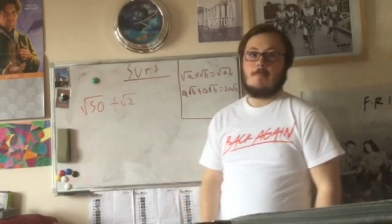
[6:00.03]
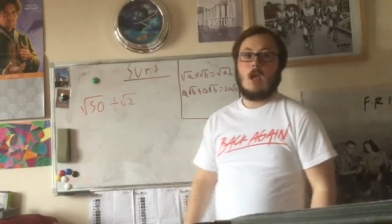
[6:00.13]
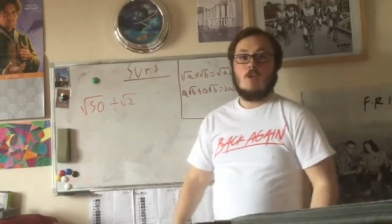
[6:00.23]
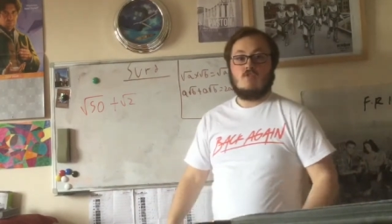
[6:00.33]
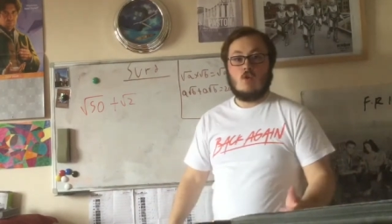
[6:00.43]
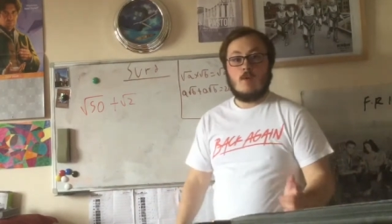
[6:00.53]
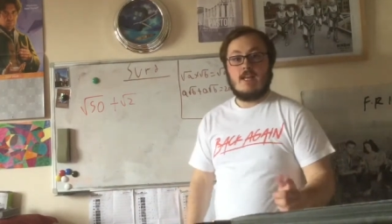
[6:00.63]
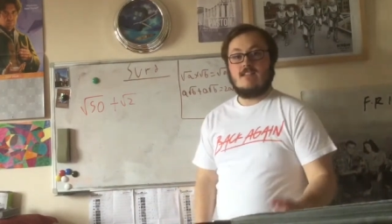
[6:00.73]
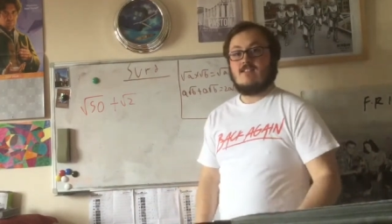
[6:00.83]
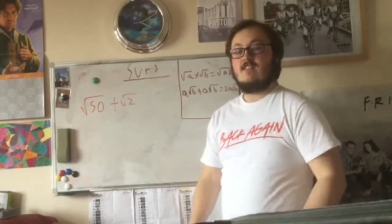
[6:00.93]
So we need
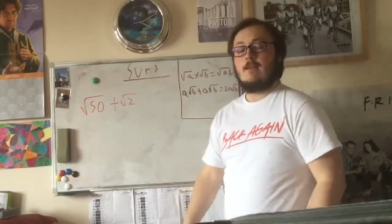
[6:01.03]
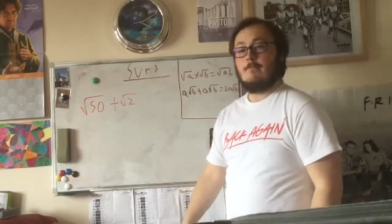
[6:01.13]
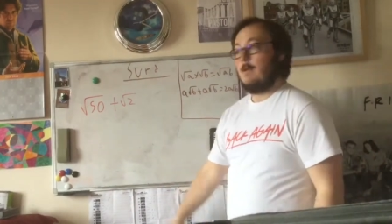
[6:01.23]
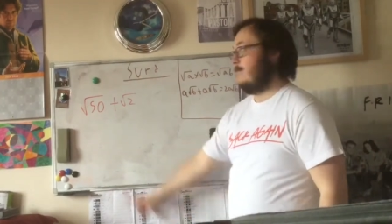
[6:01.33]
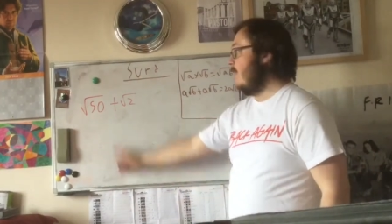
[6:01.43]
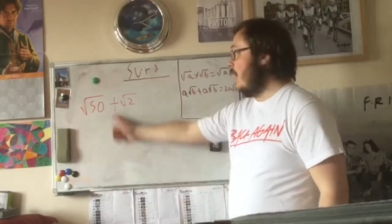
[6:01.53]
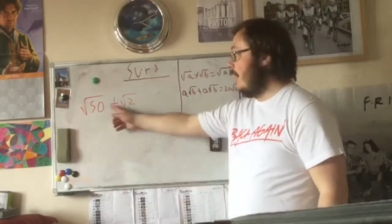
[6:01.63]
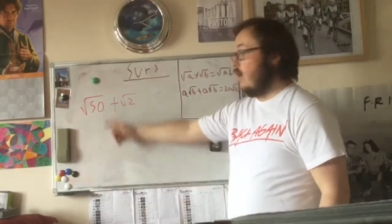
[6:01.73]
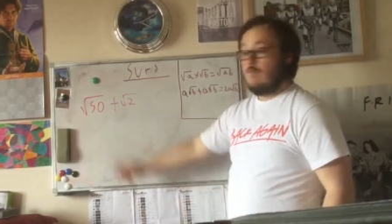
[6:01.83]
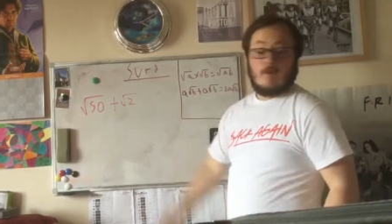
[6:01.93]
to simplify
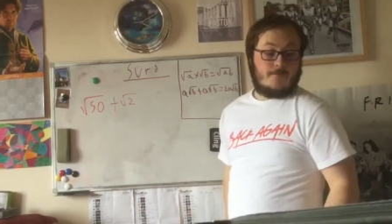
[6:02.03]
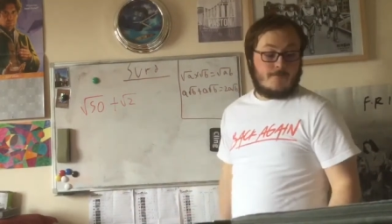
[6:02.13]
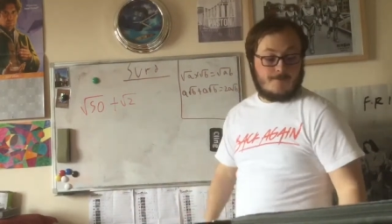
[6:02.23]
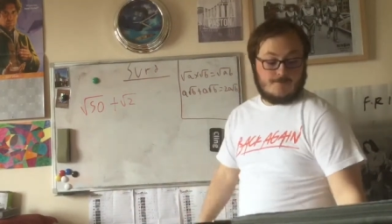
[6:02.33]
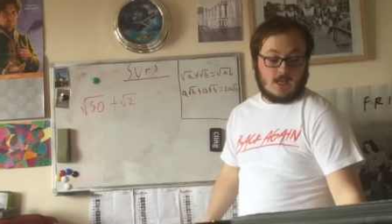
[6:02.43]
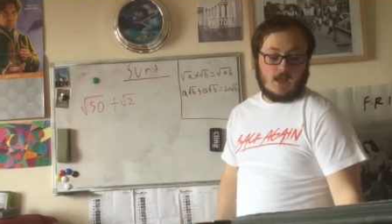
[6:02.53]
our root 50,